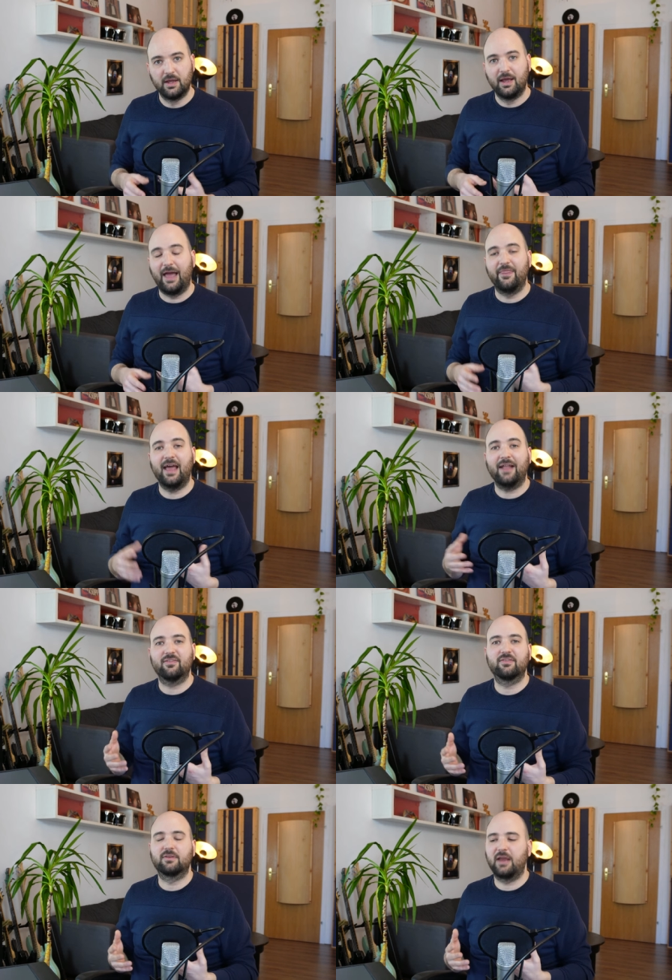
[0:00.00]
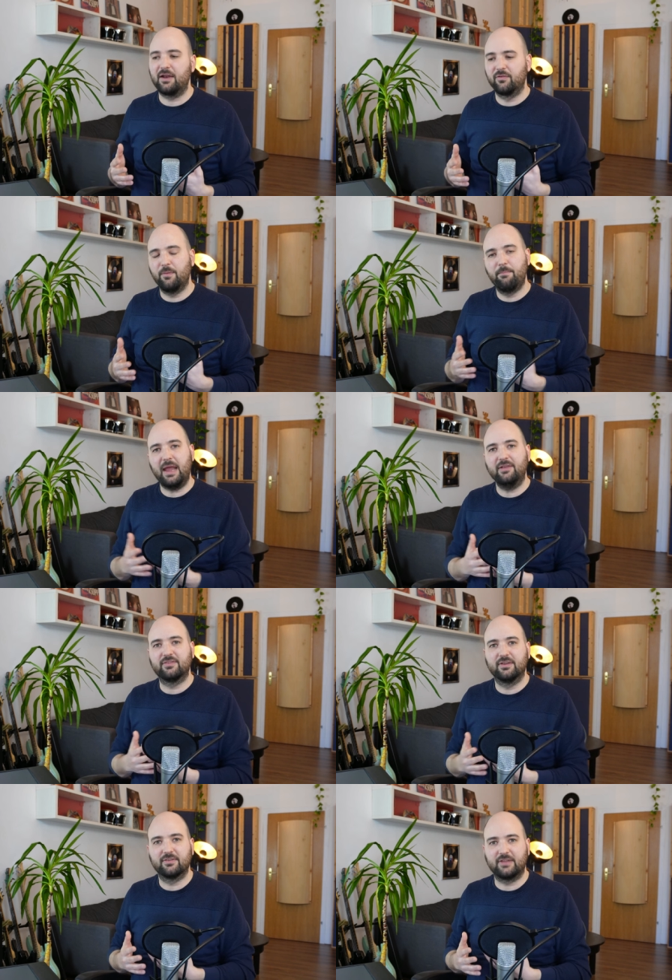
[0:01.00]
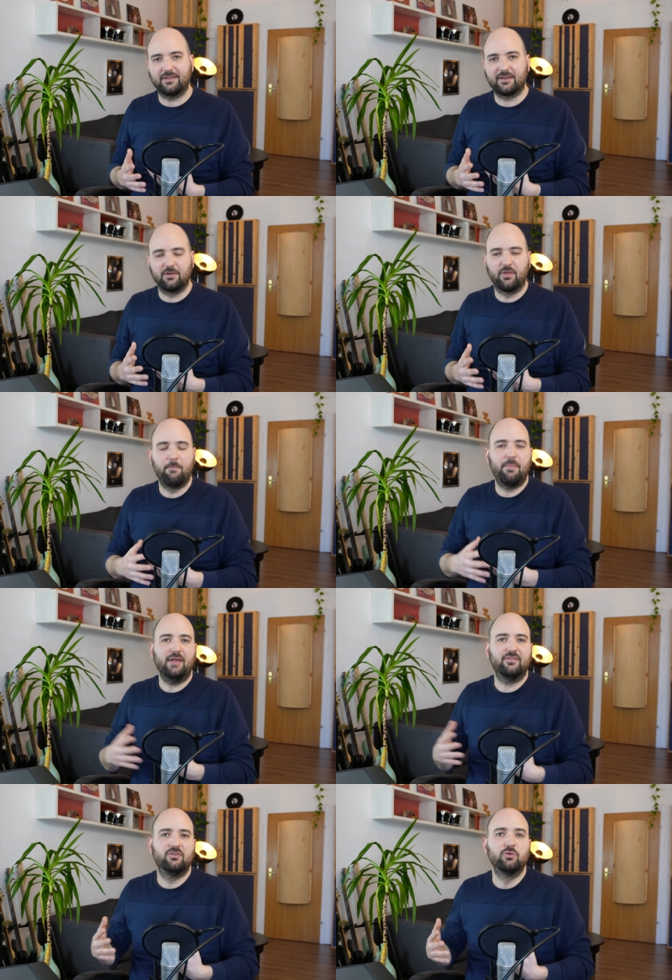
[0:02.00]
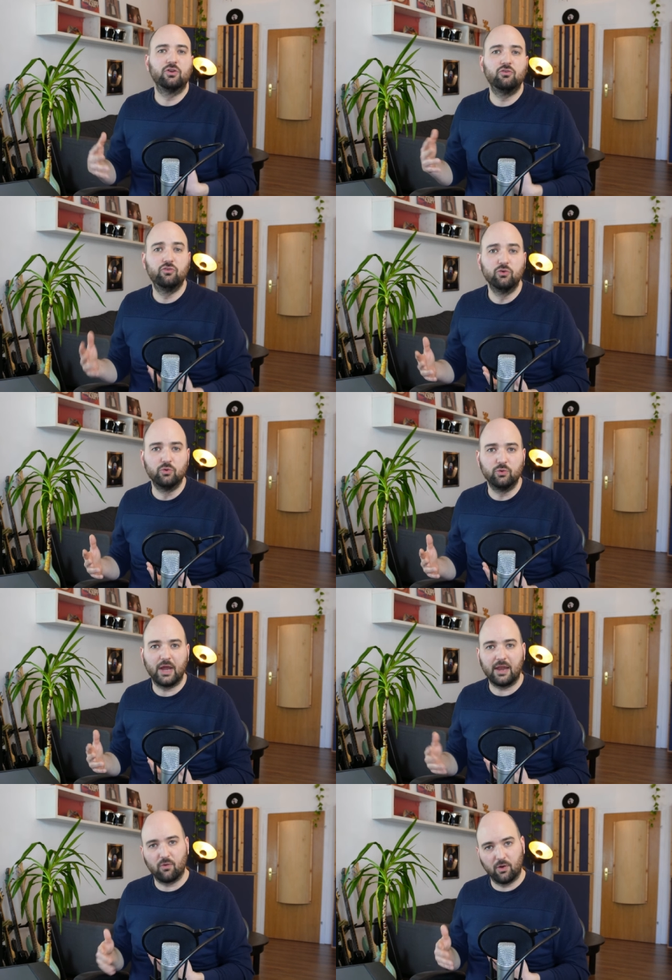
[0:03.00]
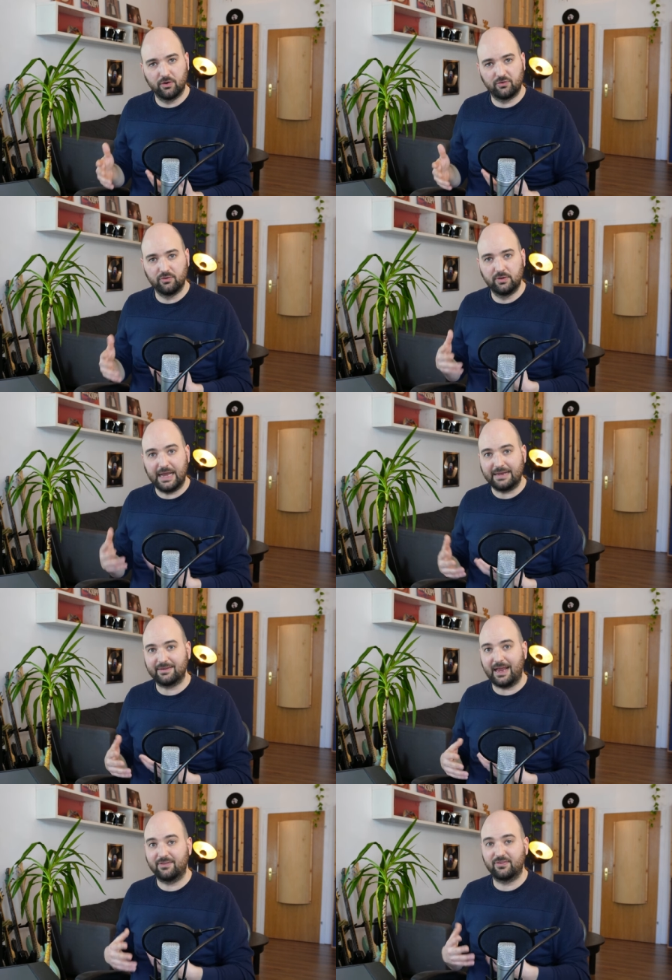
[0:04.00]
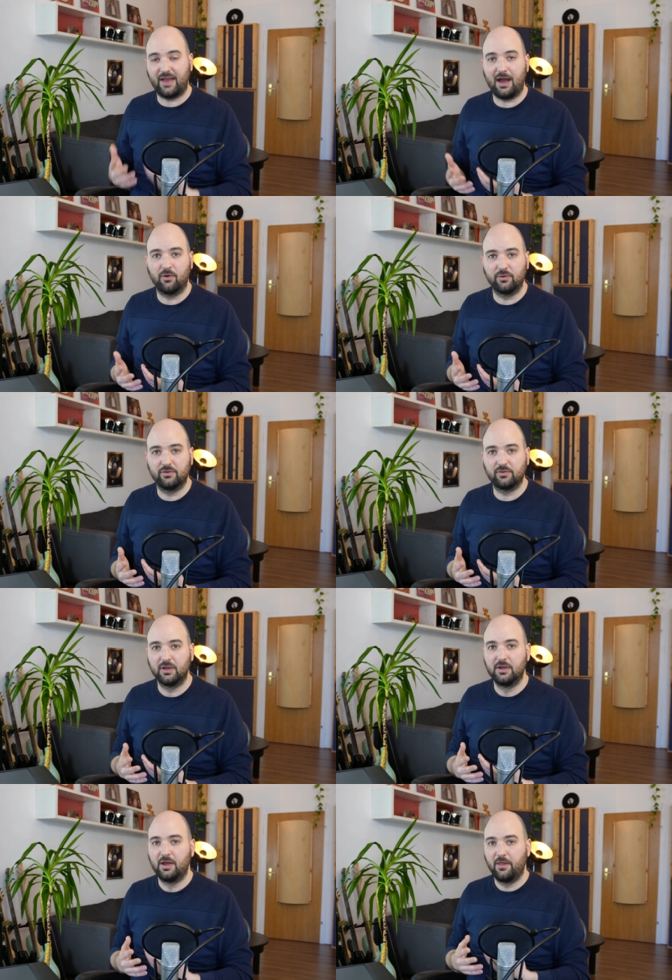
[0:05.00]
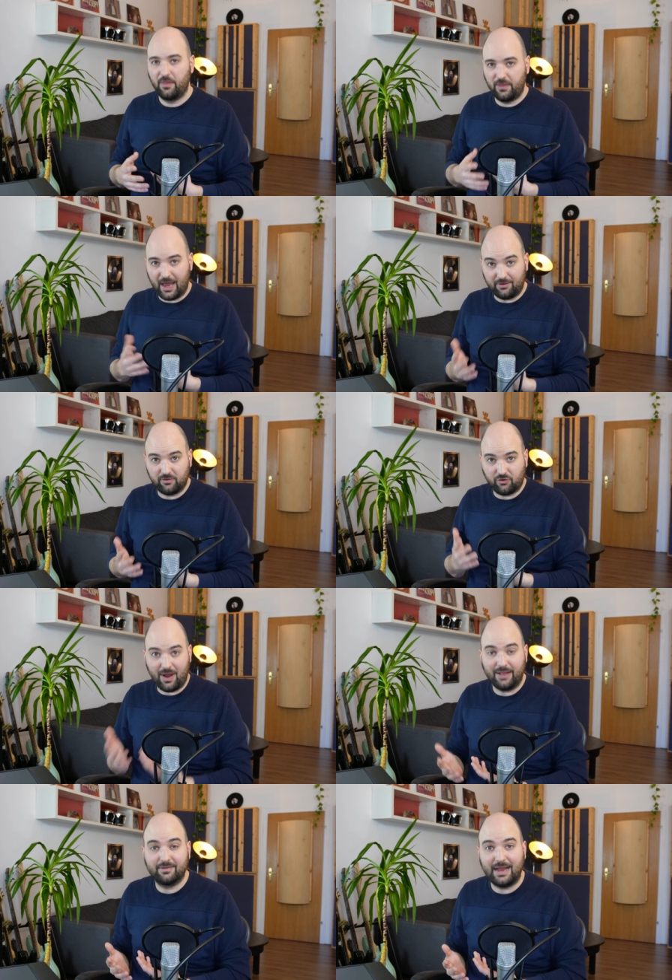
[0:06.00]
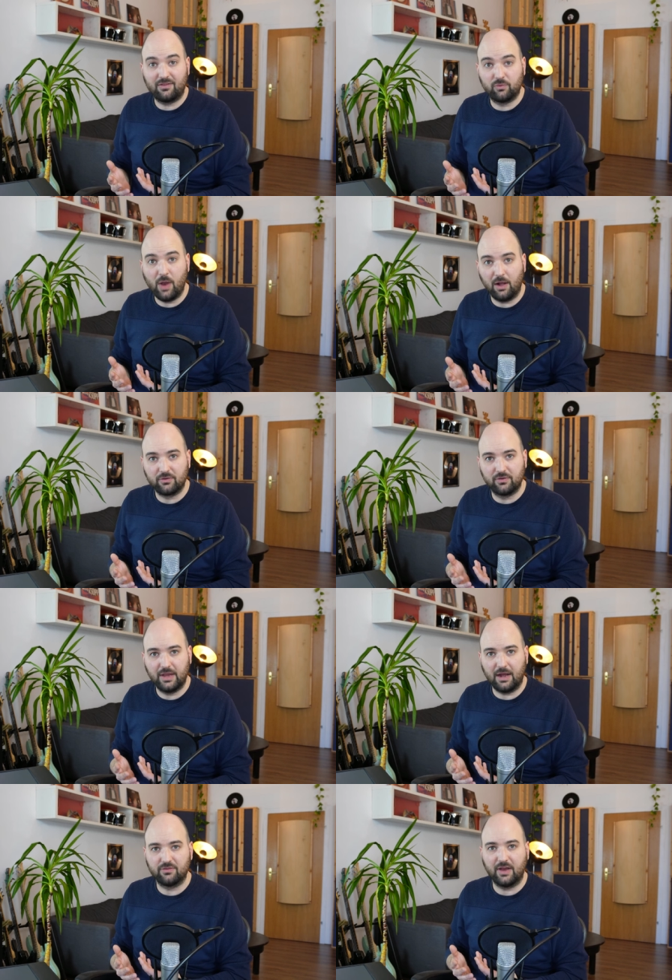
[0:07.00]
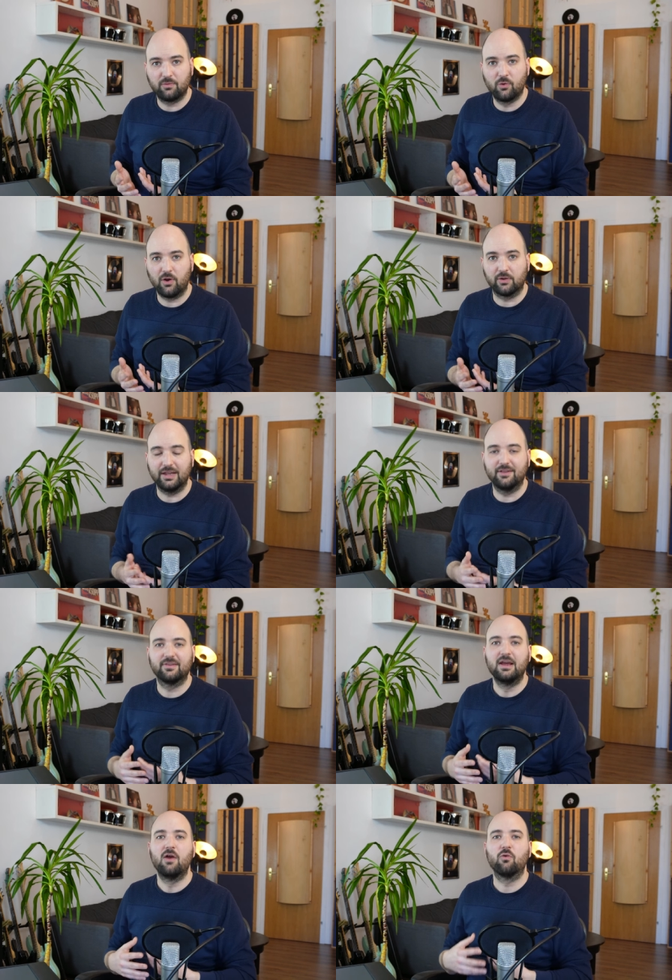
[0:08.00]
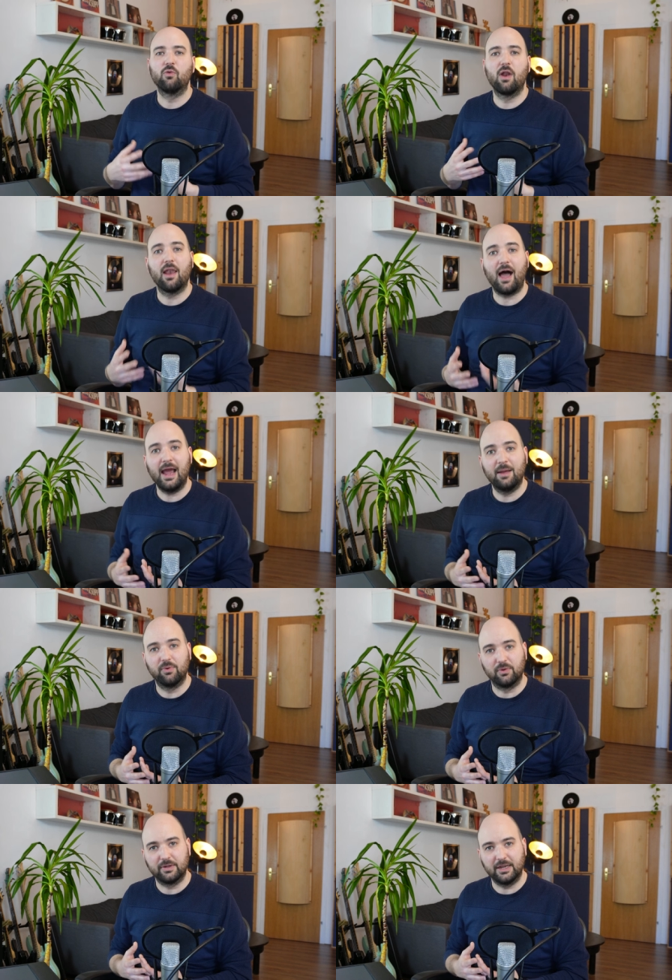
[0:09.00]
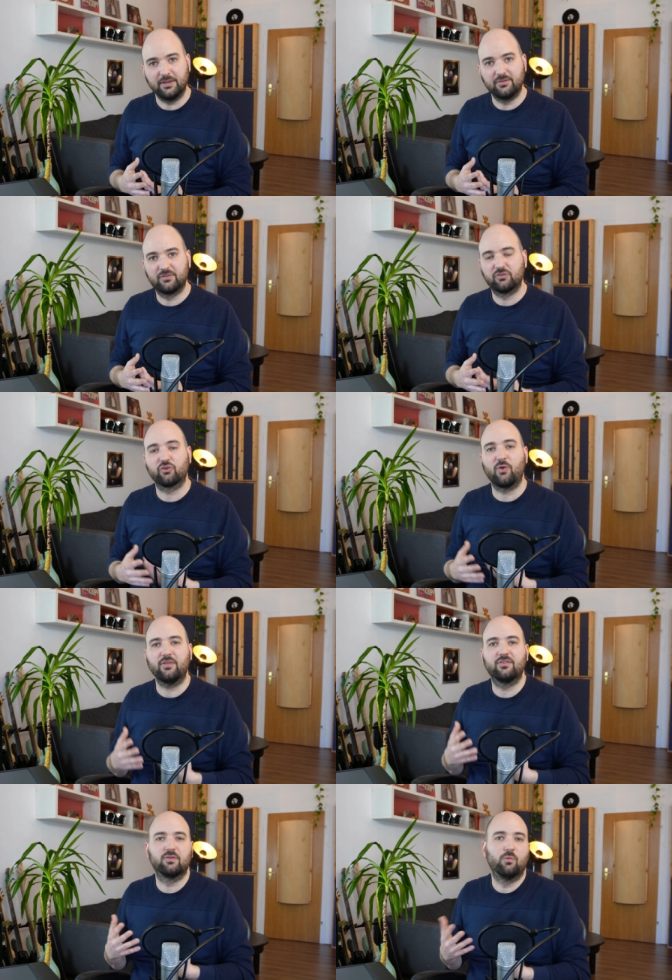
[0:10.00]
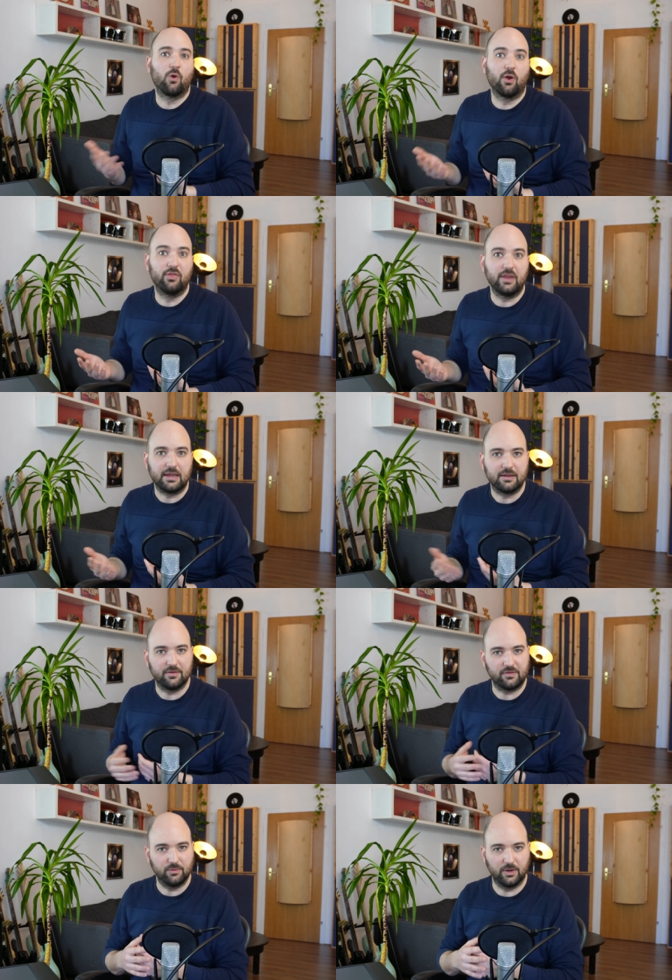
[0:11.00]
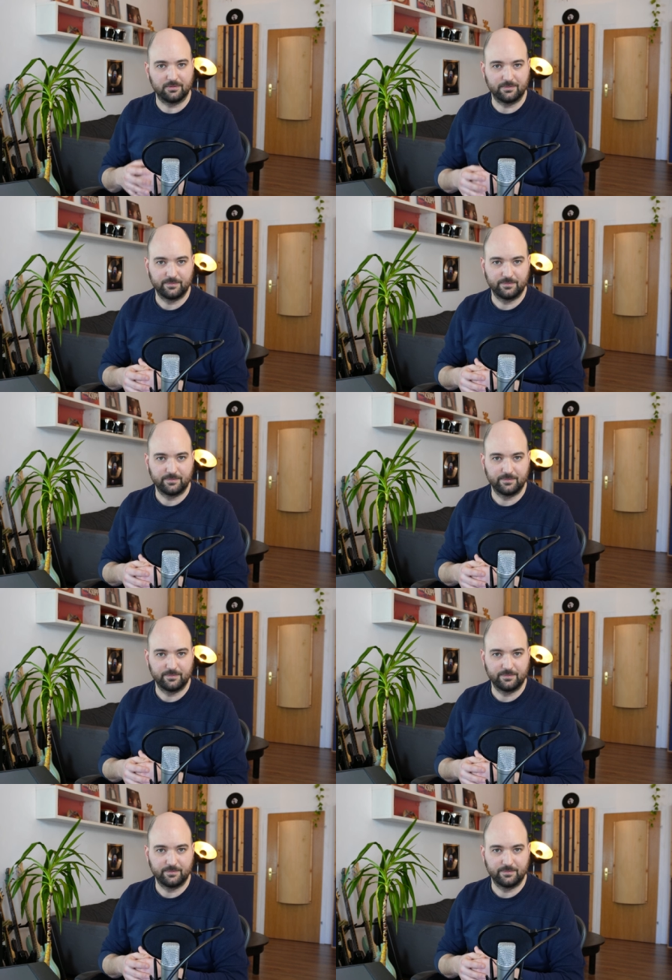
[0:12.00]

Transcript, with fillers: And that's kind of the basis, that's kind of the best you can do in order to get a sound that translates well to the outside world, is reliable, is trustworthy, if you will.